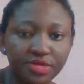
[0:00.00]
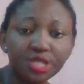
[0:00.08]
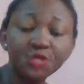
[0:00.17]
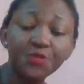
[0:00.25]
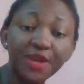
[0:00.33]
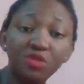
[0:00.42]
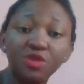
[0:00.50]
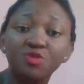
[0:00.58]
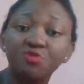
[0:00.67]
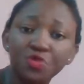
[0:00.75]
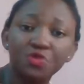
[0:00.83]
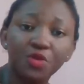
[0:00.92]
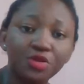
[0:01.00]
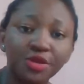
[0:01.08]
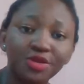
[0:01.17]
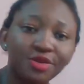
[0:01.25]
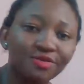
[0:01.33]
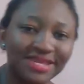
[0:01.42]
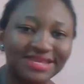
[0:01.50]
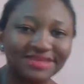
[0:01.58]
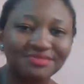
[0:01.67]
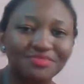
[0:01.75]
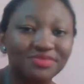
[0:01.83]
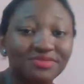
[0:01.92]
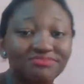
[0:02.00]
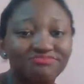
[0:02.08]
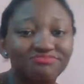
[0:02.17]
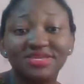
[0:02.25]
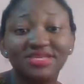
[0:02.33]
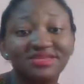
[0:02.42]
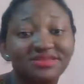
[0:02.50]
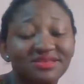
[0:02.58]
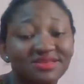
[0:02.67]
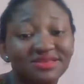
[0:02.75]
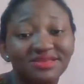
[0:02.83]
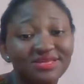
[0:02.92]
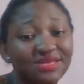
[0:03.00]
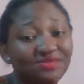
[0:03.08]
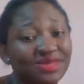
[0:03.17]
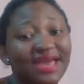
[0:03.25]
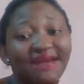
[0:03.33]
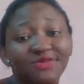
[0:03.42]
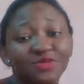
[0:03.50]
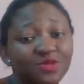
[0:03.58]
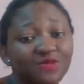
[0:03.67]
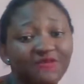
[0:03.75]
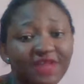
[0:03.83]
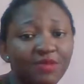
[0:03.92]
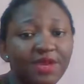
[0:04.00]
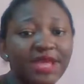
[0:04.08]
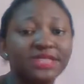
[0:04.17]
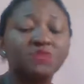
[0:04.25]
spend real money on your wedding, but it doesn't really have to be so flamboyant.